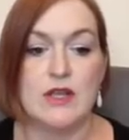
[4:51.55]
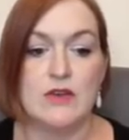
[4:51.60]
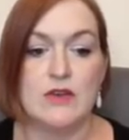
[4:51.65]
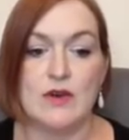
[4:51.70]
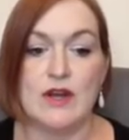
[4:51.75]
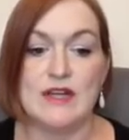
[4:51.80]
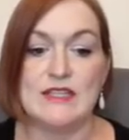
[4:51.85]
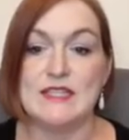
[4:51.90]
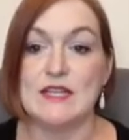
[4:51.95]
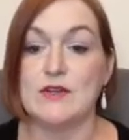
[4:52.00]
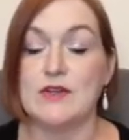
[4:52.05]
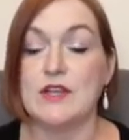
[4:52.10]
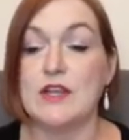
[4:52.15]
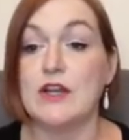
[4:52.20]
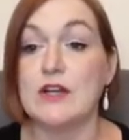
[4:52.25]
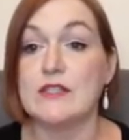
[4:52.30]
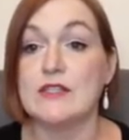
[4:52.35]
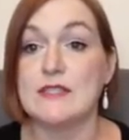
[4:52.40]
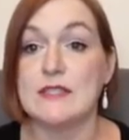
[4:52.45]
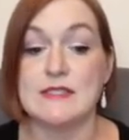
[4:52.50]
Right down
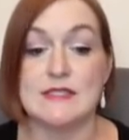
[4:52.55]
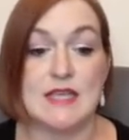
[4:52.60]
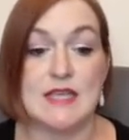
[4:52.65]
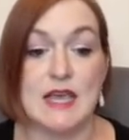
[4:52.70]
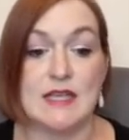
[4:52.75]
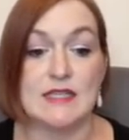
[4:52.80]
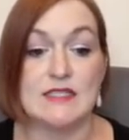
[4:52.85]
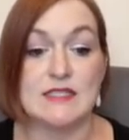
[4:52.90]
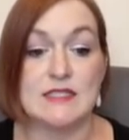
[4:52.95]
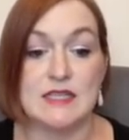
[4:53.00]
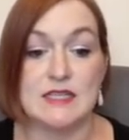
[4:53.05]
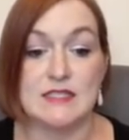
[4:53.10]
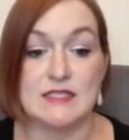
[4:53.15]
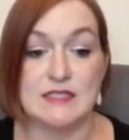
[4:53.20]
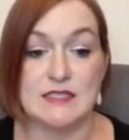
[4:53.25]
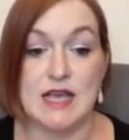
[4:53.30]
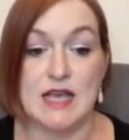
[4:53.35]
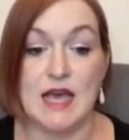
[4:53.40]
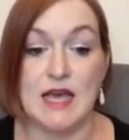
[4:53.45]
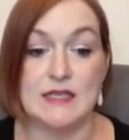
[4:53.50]
here it says text
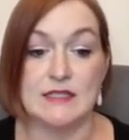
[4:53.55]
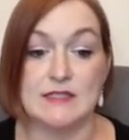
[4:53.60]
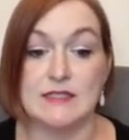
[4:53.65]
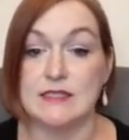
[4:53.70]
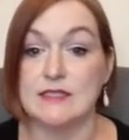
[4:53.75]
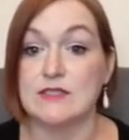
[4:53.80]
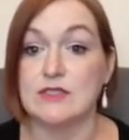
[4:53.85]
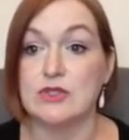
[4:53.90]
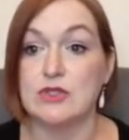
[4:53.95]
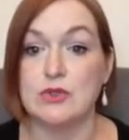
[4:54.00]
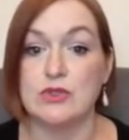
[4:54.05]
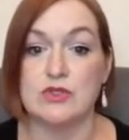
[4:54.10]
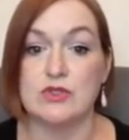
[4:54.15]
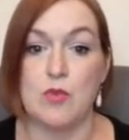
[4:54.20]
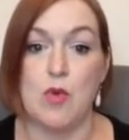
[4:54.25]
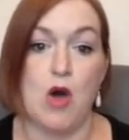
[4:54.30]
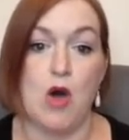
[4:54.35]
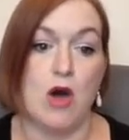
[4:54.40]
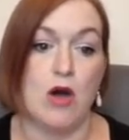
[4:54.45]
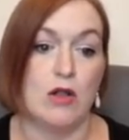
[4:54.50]
size is too
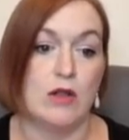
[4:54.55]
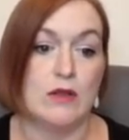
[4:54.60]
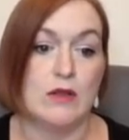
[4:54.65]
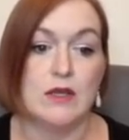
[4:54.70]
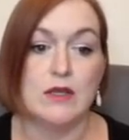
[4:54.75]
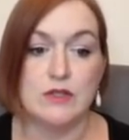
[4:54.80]
small.